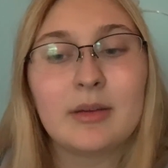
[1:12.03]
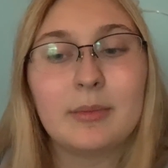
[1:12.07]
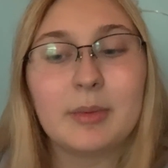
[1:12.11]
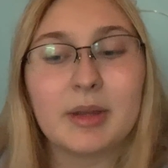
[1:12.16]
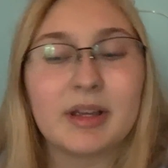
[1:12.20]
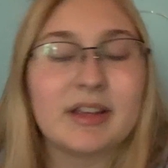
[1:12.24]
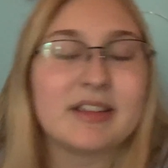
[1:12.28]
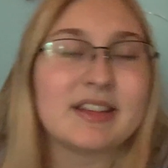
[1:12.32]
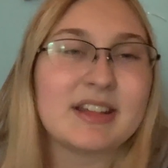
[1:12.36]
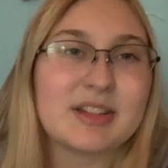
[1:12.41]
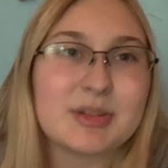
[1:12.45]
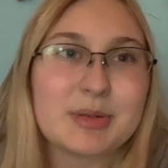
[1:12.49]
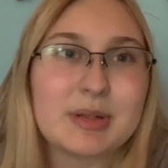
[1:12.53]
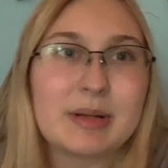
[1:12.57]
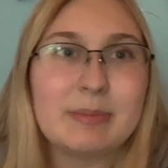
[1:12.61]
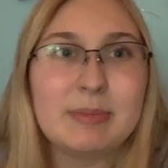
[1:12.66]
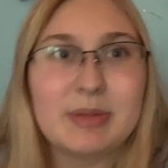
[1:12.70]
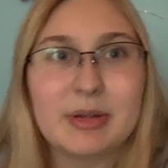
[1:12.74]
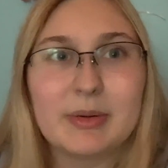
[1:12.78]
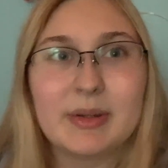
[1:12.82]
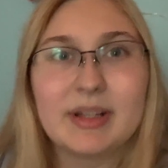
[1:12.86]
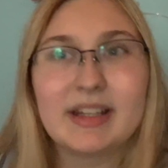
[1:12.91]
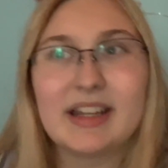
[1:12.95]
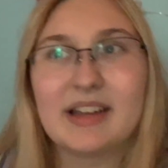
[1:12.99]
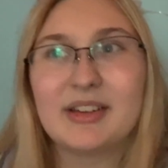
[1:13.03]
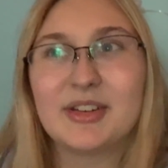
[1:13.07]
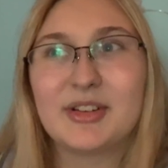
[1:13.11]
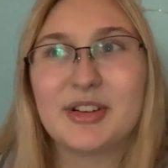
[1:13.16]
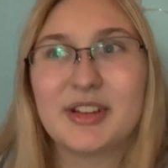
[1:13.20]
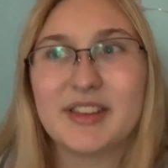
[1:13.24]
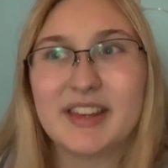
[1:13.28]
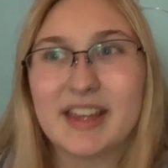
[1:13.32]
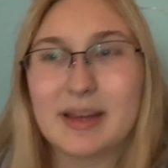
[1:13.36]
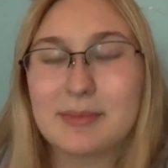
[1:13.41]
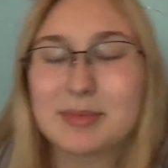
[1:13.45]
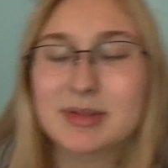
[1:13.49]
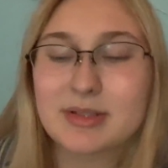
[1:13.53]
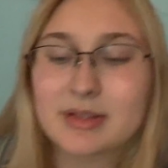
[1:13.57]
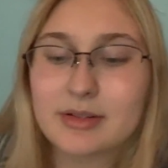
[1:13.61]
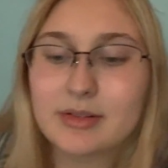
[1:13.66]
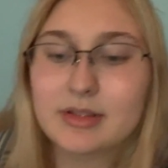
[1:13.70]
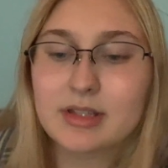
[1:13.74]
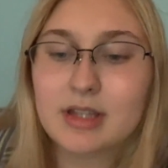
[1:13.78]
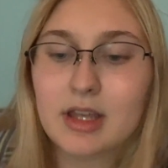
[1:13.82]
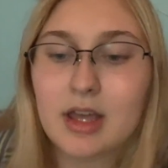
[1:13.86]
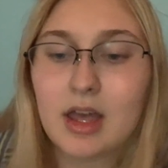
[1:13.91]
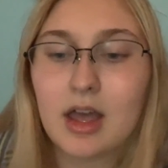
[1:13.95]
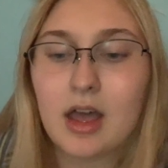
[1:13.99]
because that's what I'm doing now during the
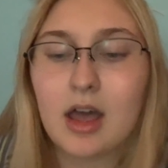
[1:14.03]
episodes.